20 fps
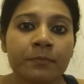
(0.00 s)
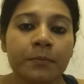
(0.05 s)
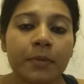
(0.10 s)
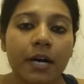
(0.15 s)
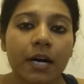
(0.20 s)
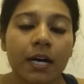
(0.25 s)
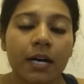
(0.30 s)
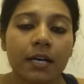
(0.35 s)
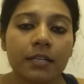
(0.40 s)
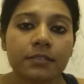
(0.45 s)

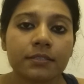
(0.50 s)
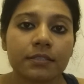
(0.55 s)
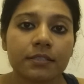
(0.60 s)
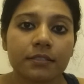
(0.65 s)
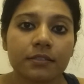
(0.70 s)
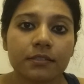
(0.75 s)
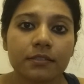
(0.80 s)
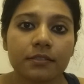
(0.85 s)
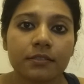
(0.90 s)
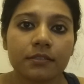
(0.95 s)

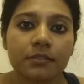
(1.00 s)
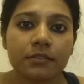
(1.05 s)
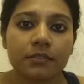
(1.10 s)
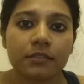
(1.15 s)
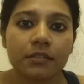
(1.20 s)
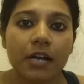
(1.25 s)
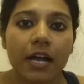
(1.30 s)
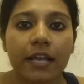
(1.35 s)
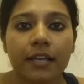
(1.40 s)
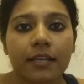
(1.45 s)
but
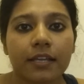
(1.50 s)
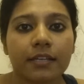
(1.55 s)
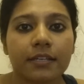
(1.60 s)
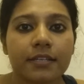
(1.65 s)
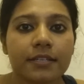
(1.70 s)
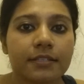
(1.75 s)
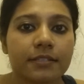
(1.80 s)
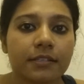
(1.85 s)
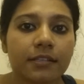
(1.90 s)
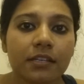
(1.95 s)
I can
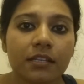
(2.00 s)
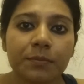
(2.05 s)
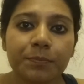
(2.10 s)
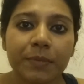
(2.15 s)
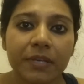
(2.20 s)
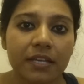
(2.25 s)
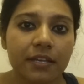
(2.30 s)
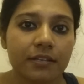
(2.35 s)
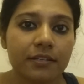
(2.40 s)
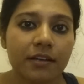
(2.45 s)
easily
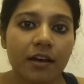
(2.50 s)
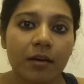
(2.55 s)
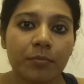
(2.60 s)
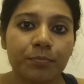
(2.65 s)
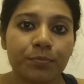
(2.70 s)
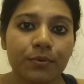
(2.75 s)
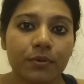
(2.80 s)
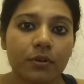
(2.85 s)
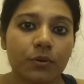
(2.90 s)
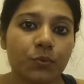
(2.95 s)
pick it
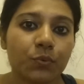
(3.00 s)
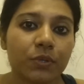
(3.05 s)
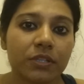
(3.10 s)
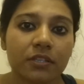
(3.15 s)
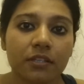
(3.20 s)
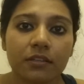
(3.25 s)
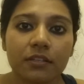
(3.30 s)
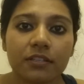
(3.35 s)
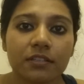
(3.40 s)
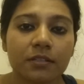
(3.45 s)
up
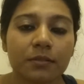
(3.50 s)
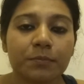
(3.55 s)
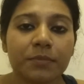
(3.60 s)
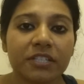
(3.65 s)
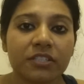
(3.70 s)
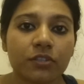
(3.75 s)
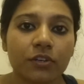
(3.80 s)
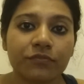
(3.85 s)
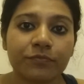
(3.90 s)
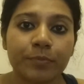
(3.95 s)
with a little
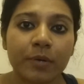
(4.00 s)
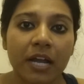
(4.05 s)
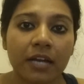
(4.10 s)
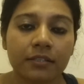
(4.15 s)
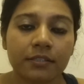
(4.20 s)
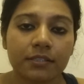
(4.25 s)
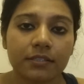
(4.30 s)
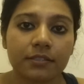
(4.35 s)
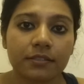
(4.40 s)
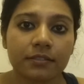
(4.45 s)
bit of
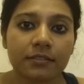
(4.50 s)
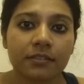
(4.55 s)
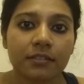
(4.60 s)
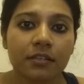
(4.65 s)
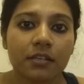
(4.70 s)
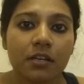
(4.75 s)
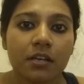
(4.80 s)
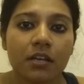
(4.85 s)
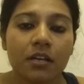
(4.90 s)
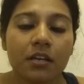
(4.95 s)
practice.